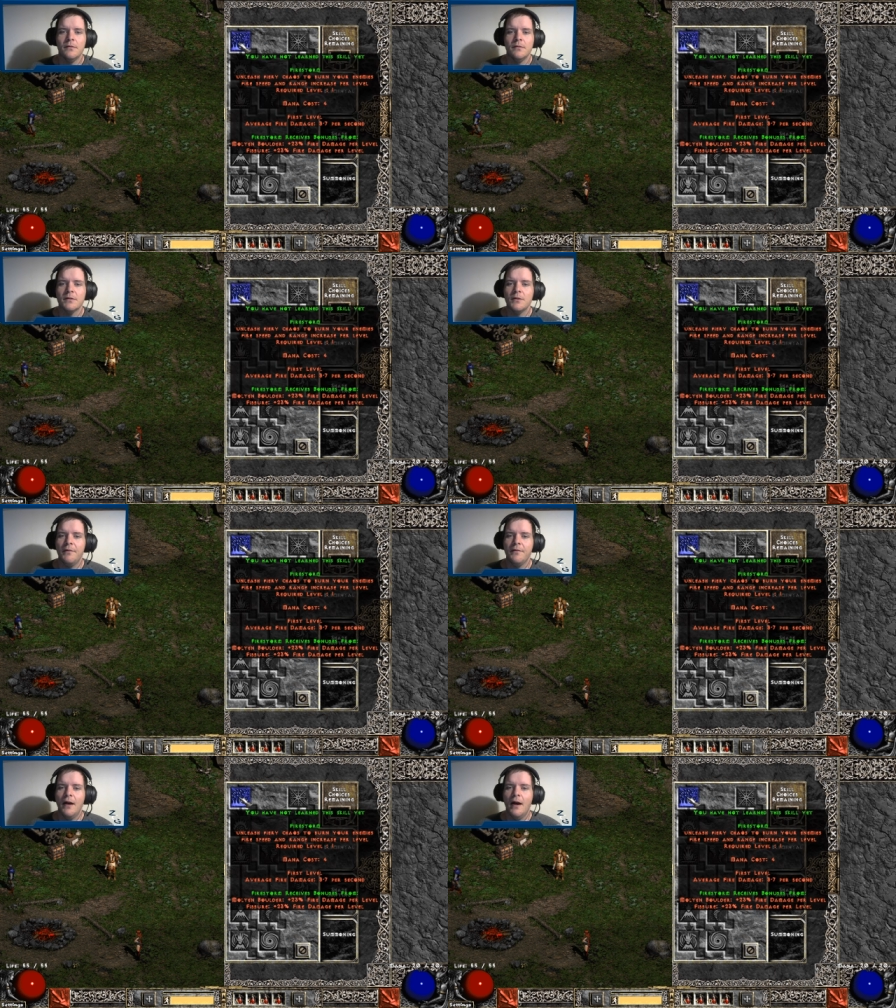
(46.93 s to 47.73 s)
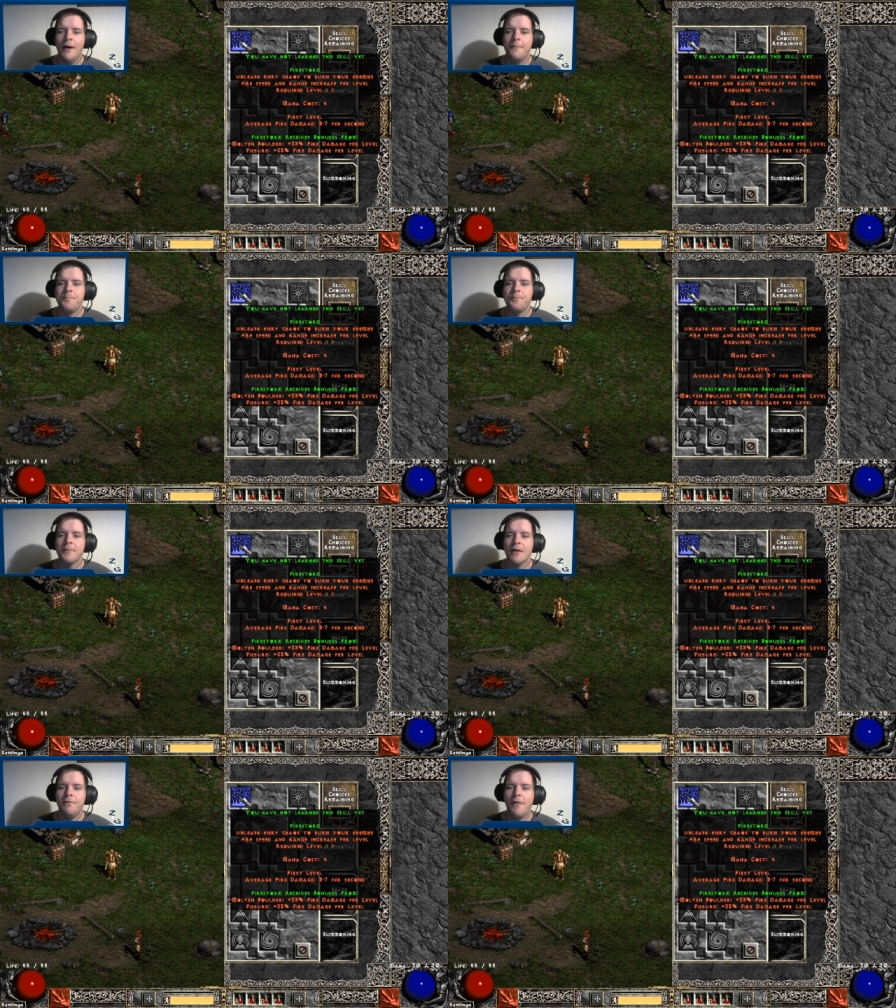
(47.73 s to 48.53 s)
So we've got
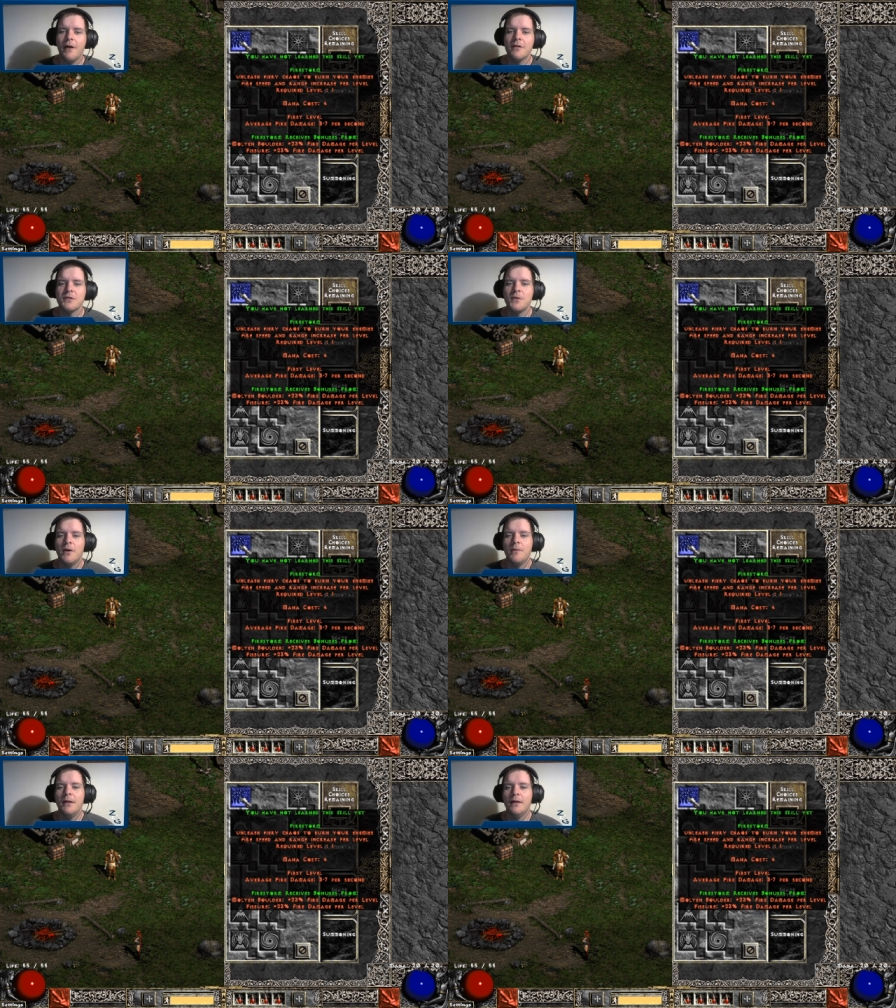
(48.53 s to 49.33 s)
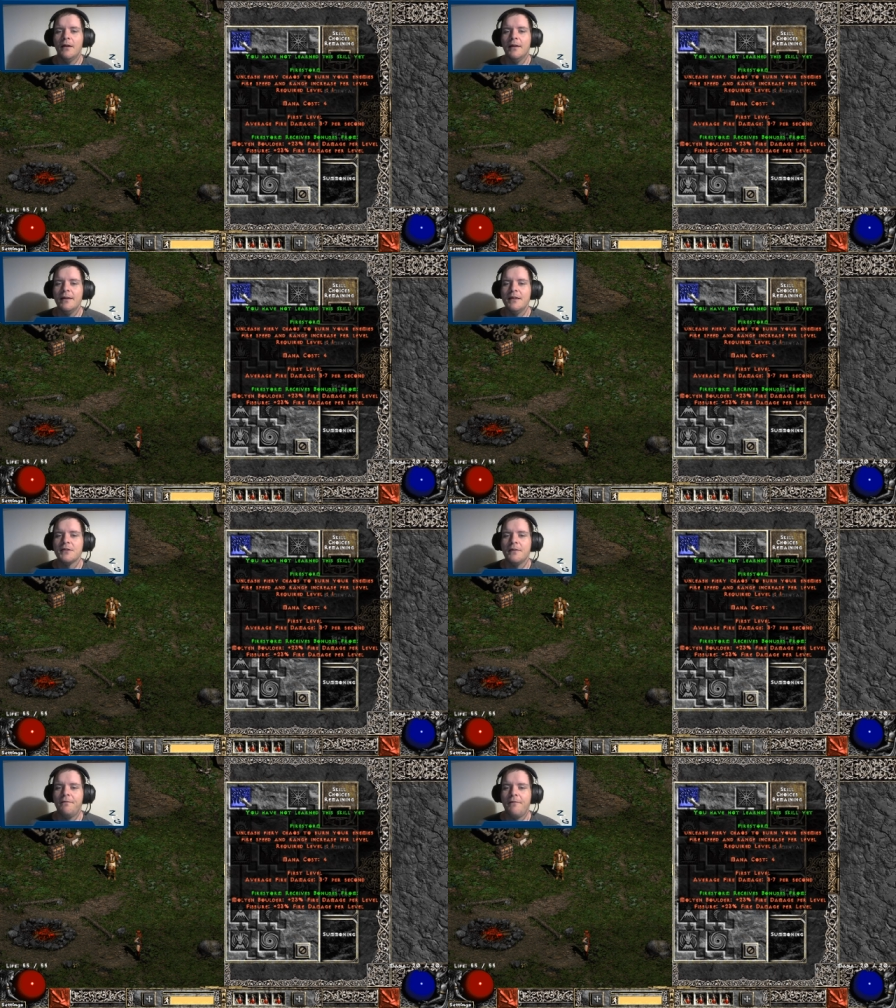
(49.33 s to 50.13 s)
Firestorm, unleash
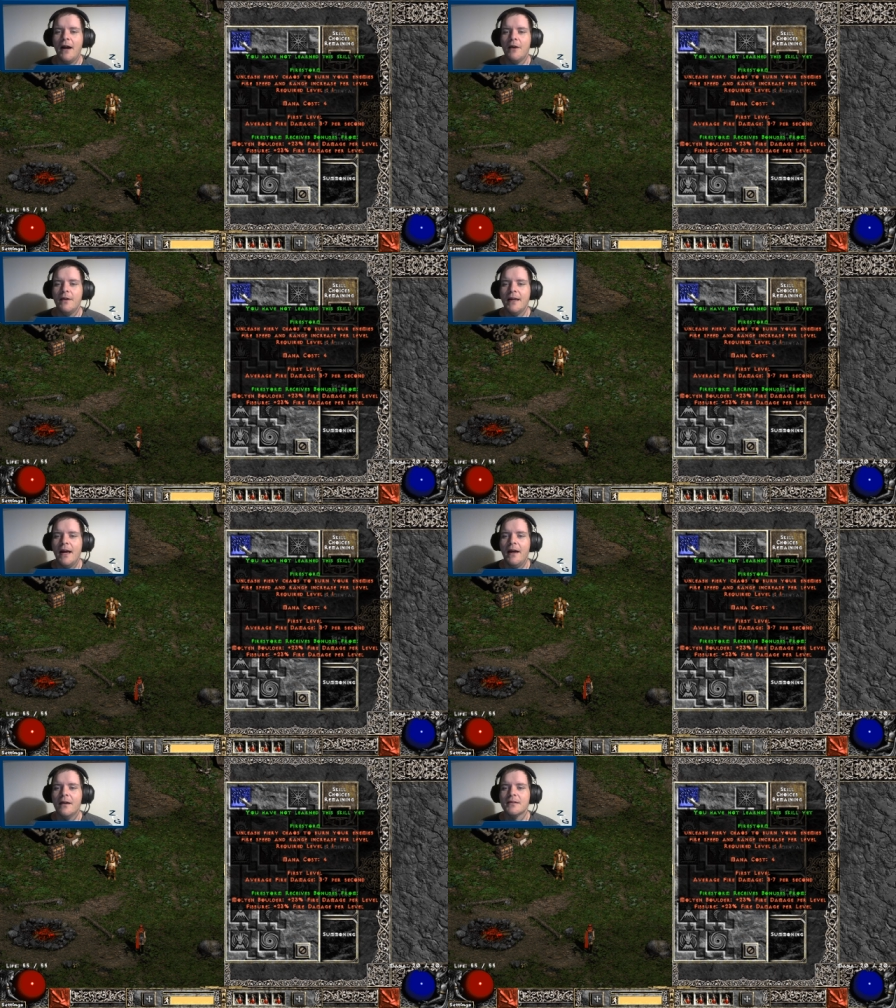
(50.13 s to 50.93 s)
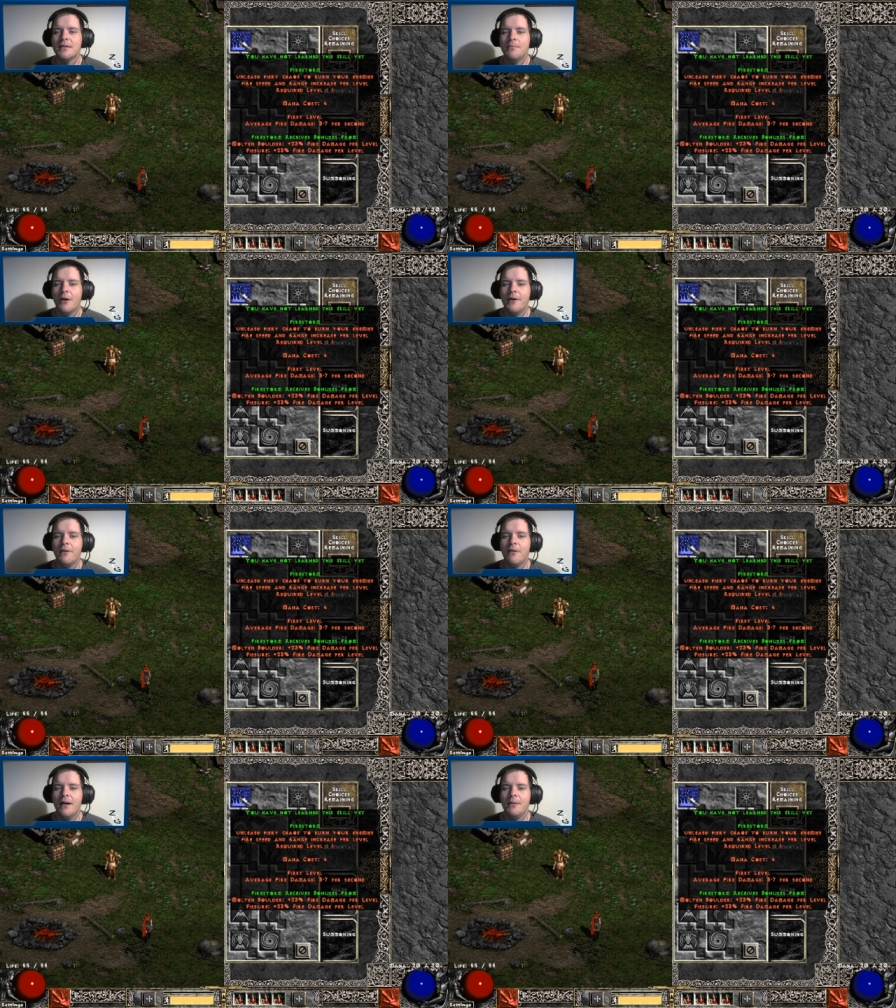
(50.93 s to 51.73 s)
fiery chaos to burn
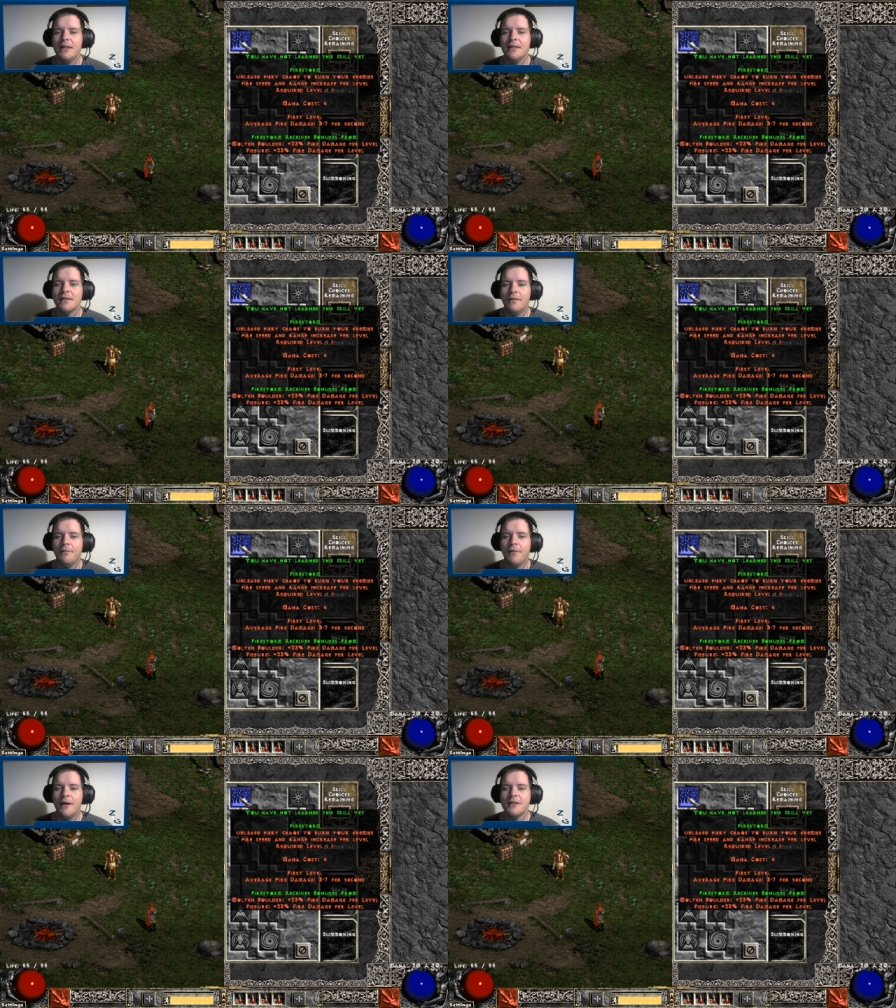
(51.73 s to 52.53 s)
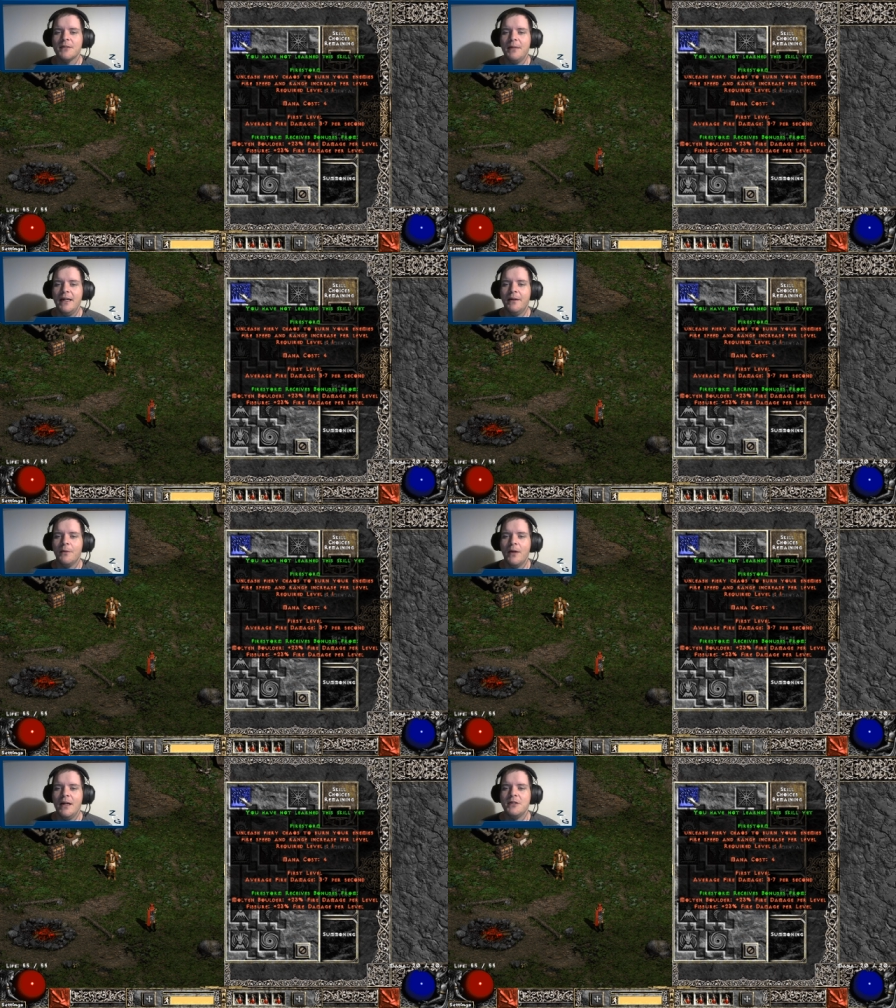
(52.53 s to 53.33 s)
your enemies, fire speed
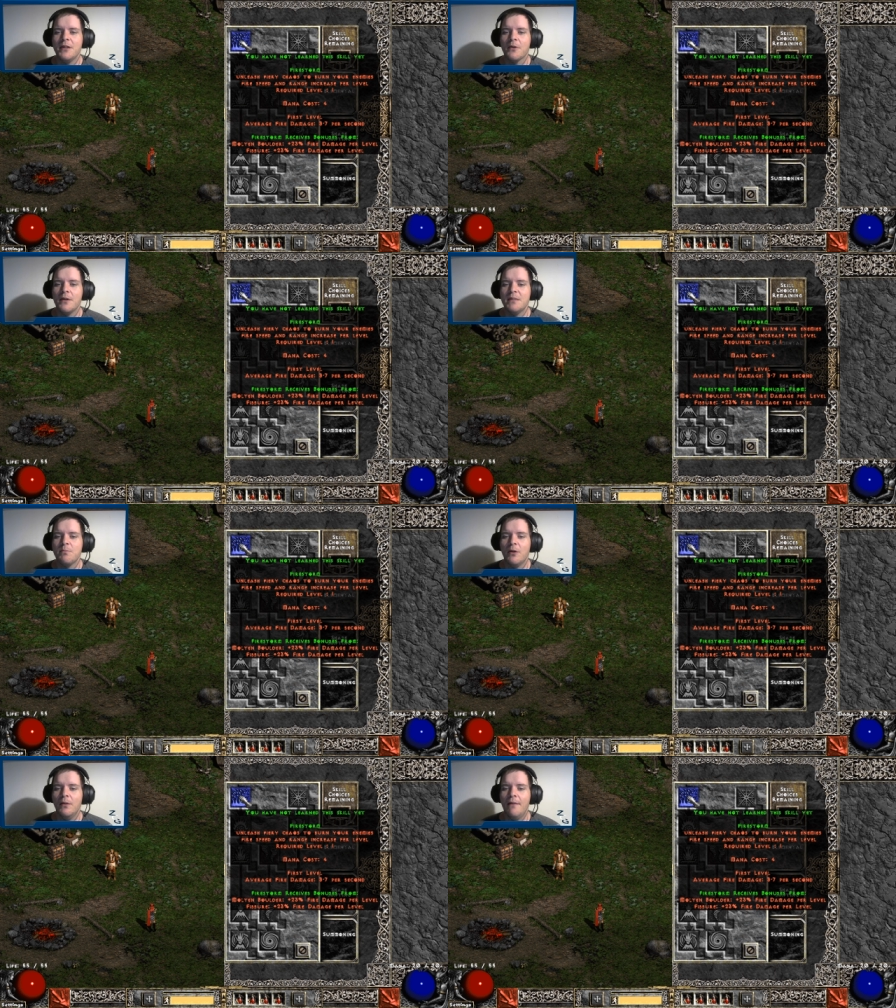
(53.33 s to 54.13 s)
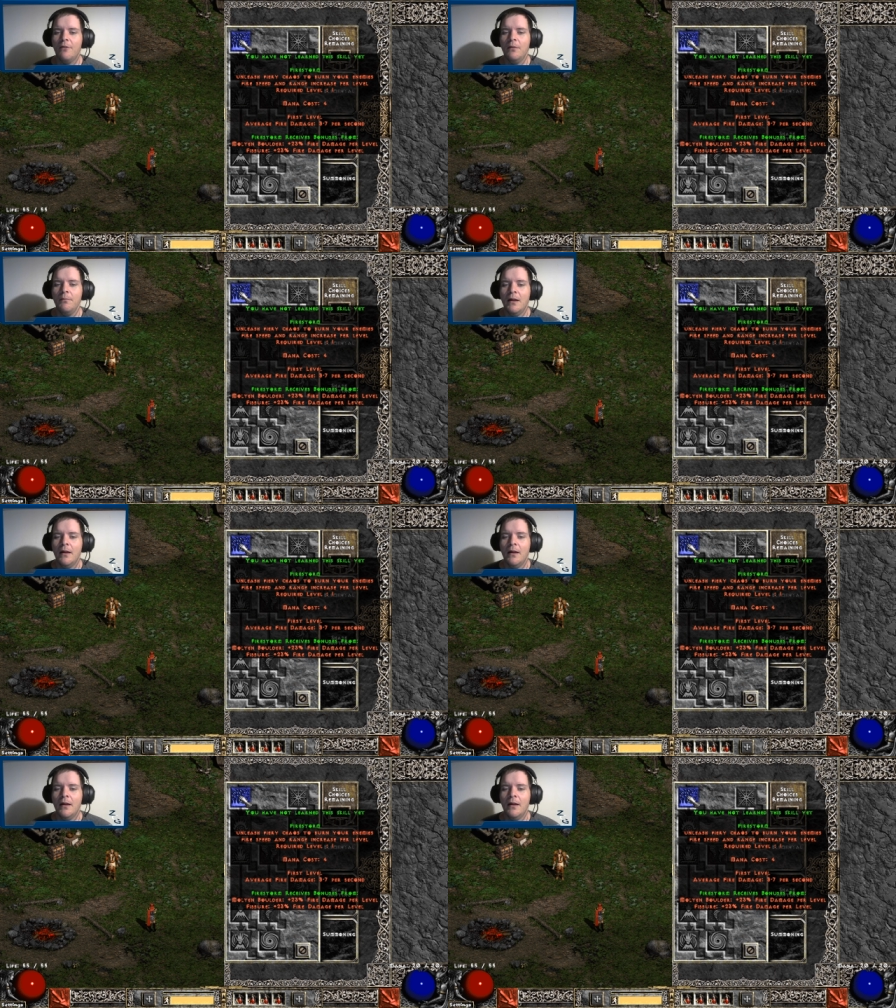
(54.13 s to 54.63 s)
and range increase per level.